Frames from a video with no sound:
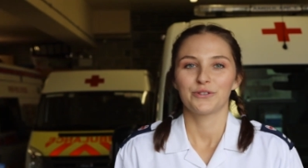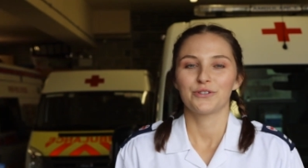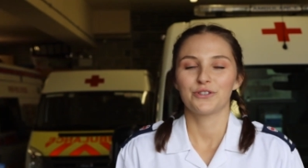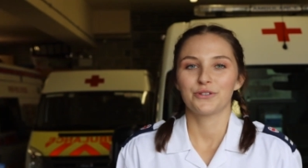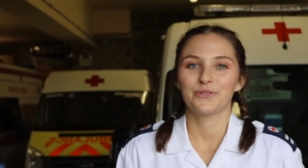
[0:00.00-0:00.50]

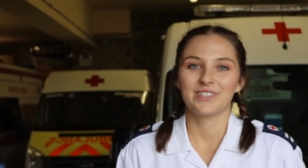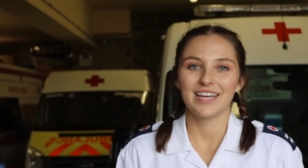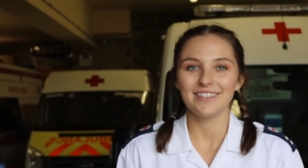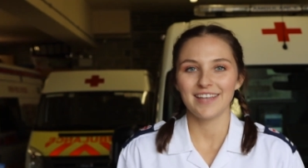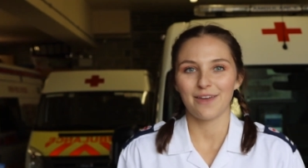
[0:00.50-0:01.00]
To
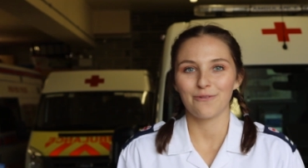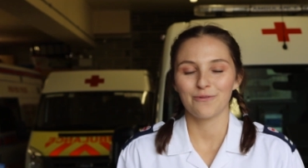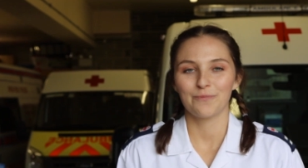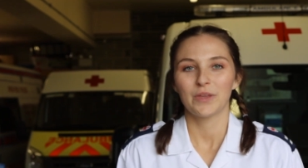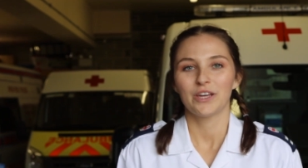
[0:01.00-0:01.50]
stay safe,
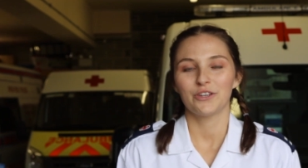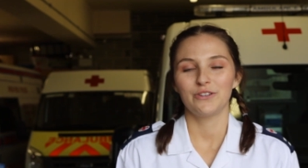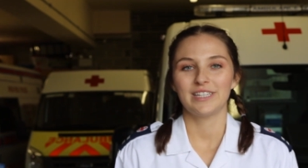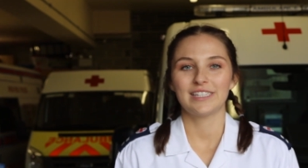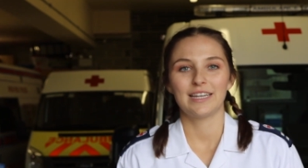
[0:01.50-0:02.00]
you
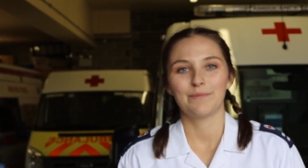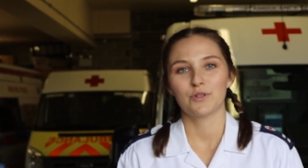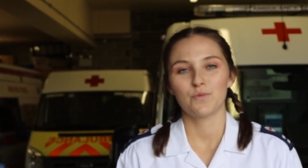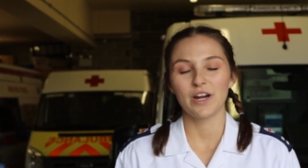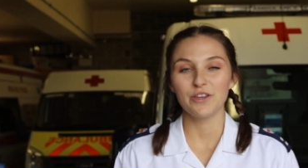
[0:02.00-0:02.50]
need to
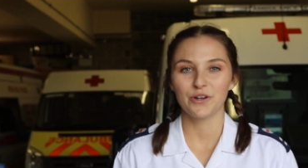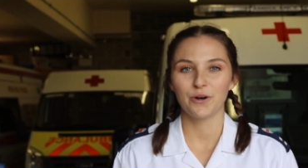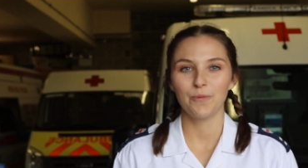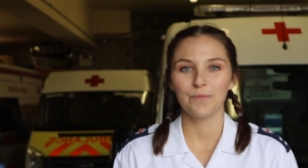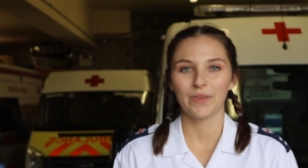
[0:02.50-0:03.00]
limit where you
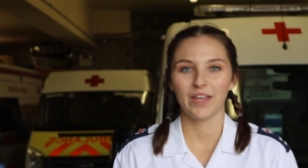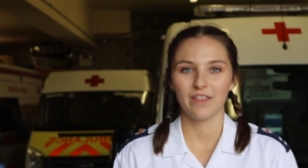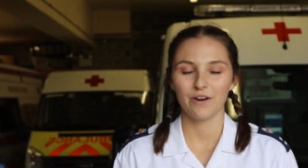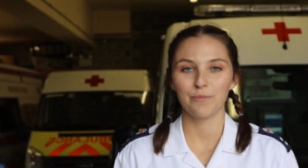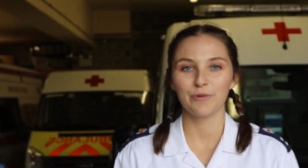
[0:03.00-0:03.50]
go and
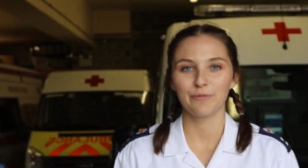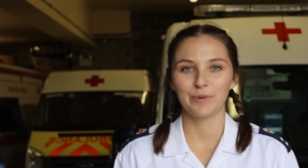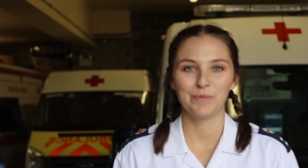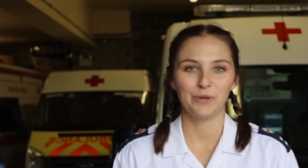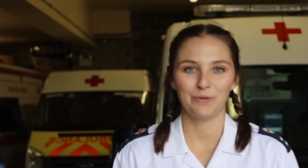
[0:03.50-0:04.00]
the number of
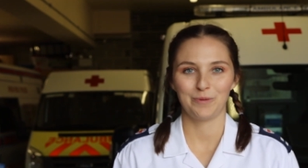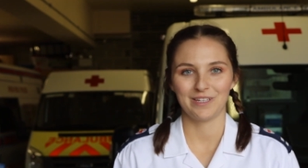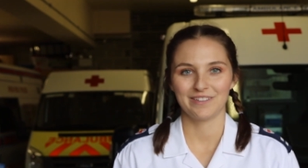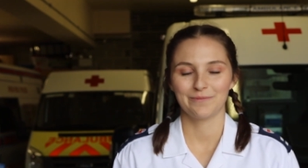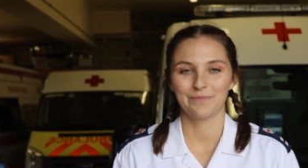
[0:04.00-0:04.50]
people you
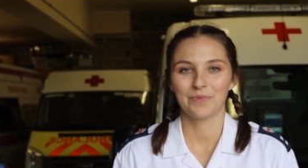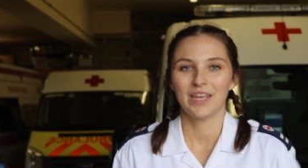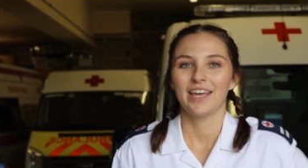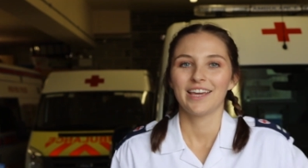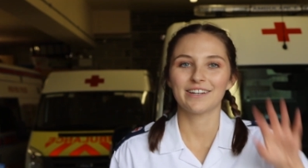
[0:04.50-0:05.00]
meet.
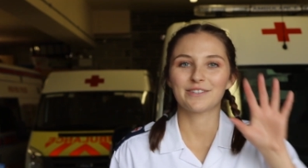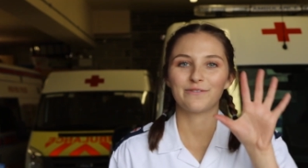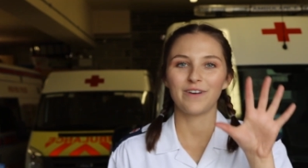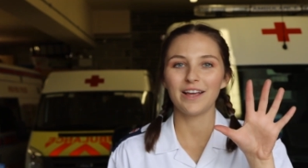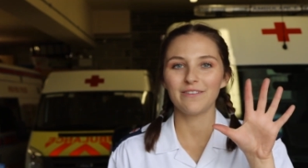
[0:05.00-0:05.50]
Here's
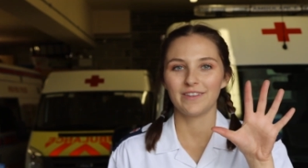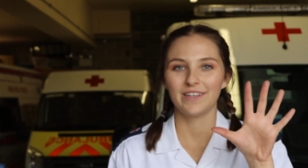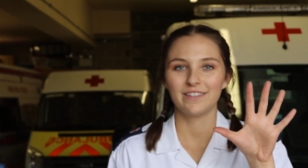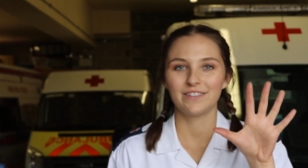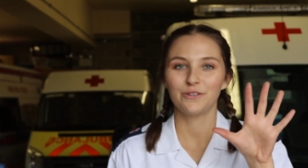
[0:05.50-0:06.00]
five
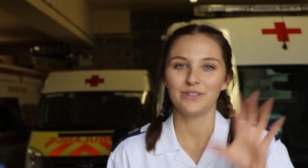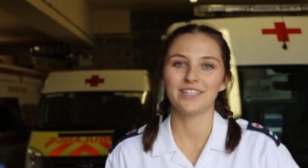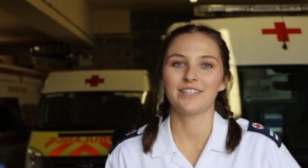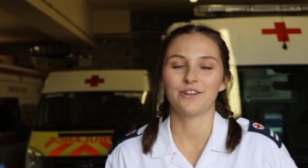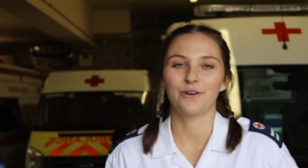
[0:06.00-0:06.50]
things you
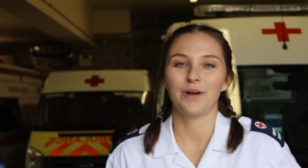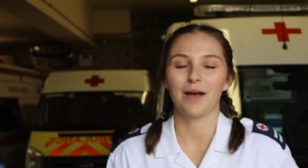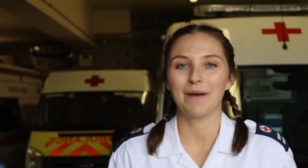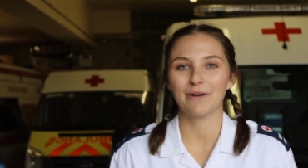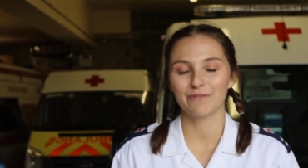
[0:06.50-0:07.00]
need to know
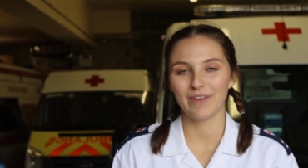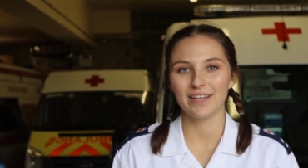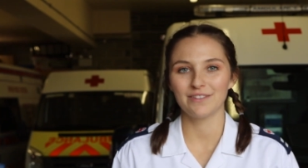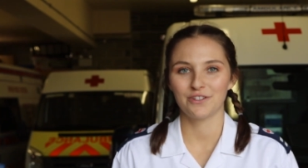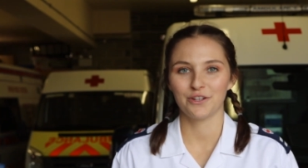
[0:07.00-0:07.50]
about
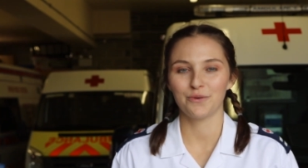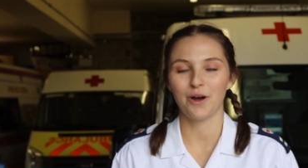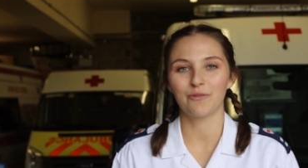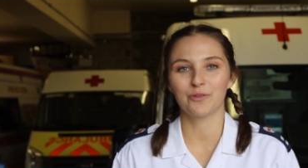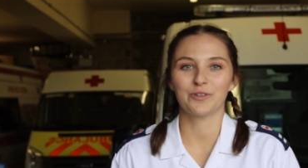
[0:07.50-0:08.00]
phase two
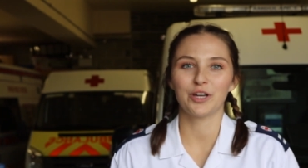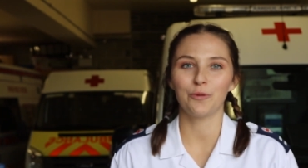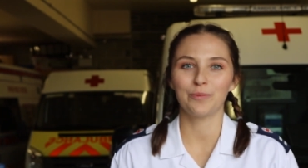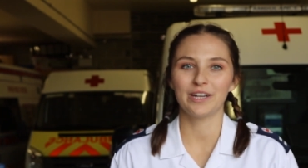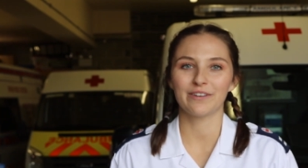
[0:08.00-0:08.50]
of the
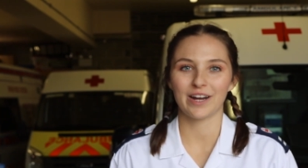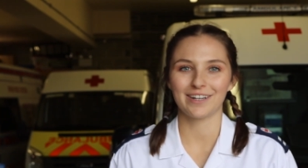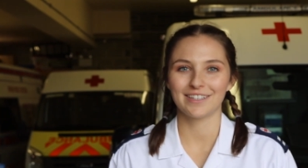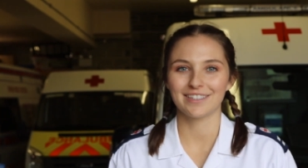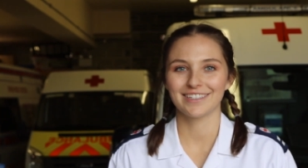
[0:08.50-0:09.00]
reopening of
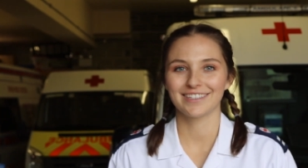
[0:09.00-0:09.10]
Ireland.